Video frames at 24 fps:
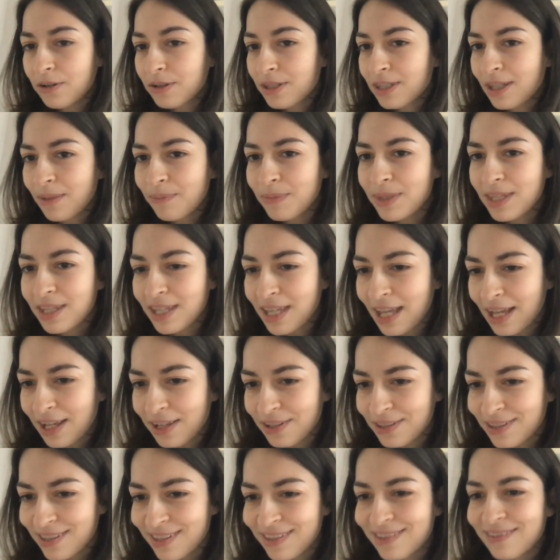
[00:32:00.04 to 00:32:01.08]
something
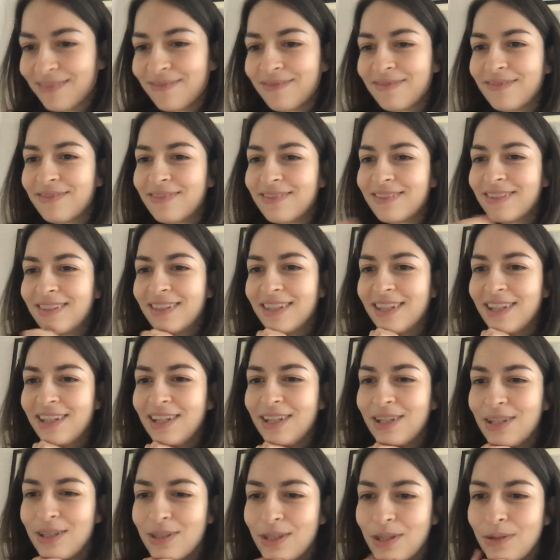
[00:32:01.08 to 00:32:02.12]
else.
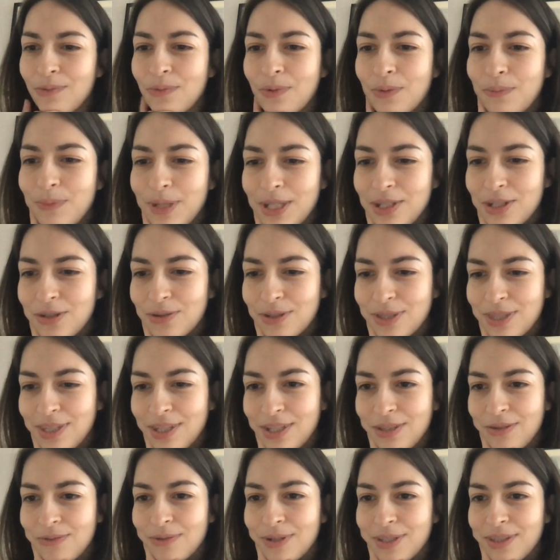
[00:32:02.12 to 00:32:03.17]
It will be
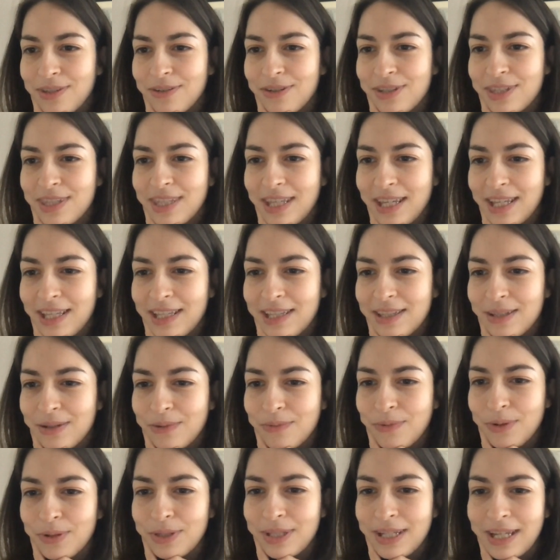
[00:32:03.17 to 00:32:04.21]
interesting to understand
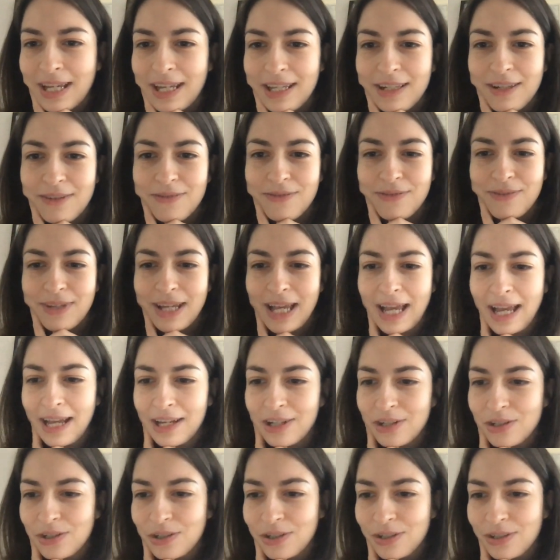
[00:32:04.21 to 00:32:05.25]
what kind of
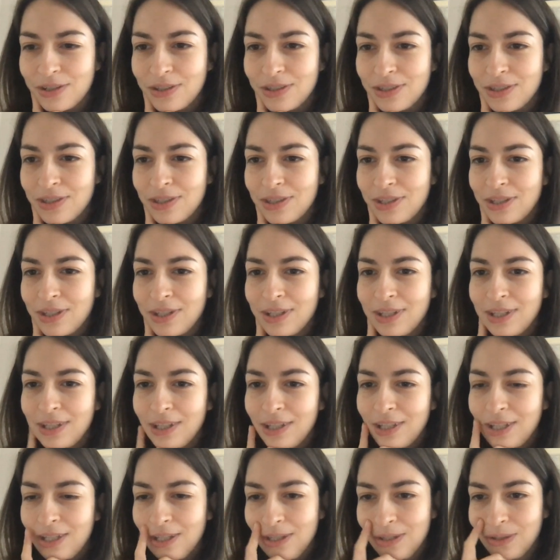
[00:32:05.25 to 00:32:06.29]
actions
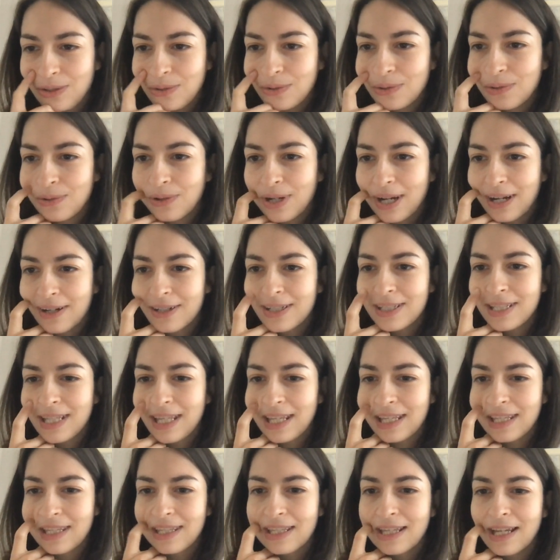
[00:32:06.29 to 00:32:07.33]
you are
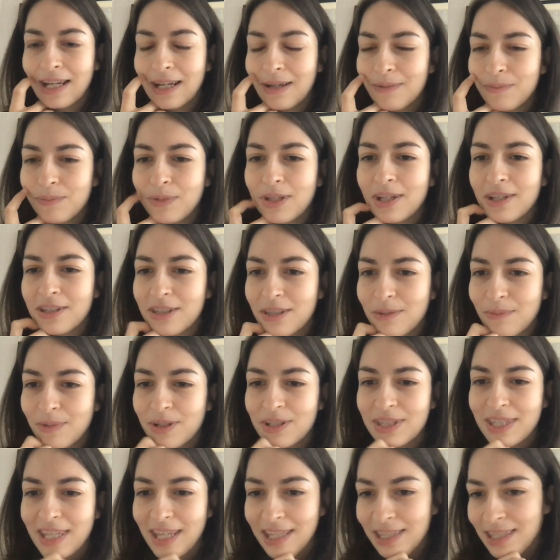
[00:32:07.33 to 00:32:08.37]
take uh, customers
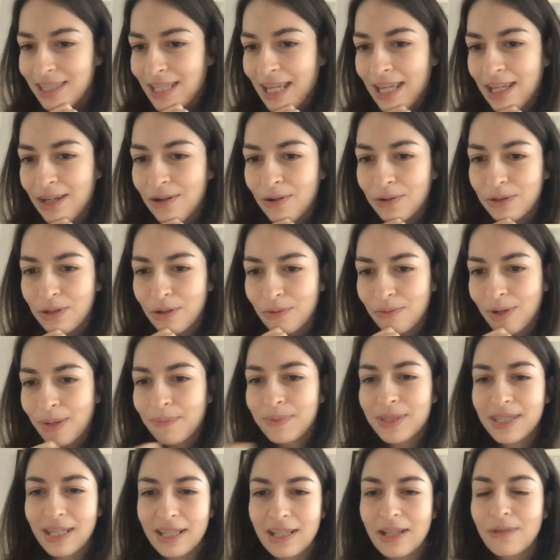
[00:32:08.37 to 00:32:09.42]
can take on your
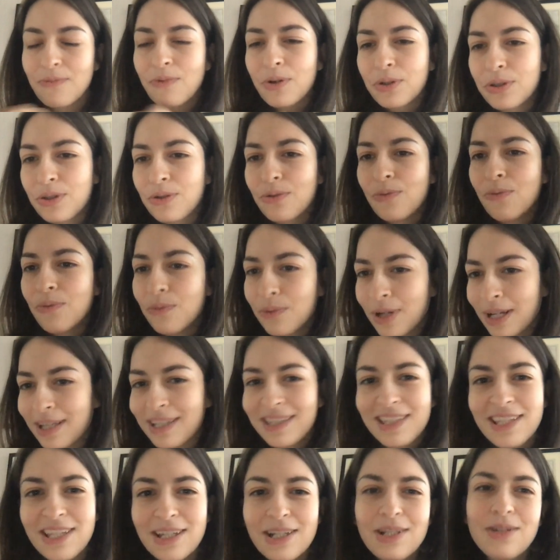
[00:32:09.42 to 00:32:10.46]
website and what you
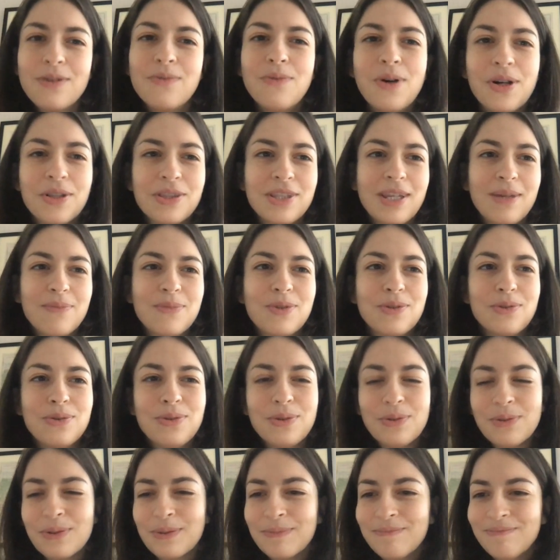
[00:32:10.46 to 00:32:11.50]
ideally want them to
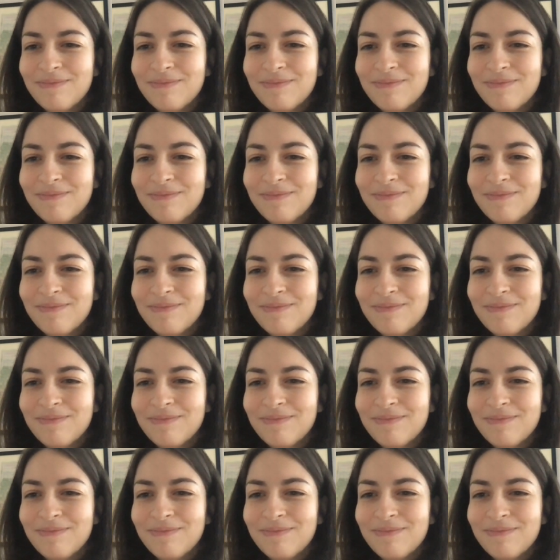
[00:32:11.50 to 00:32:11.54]
do.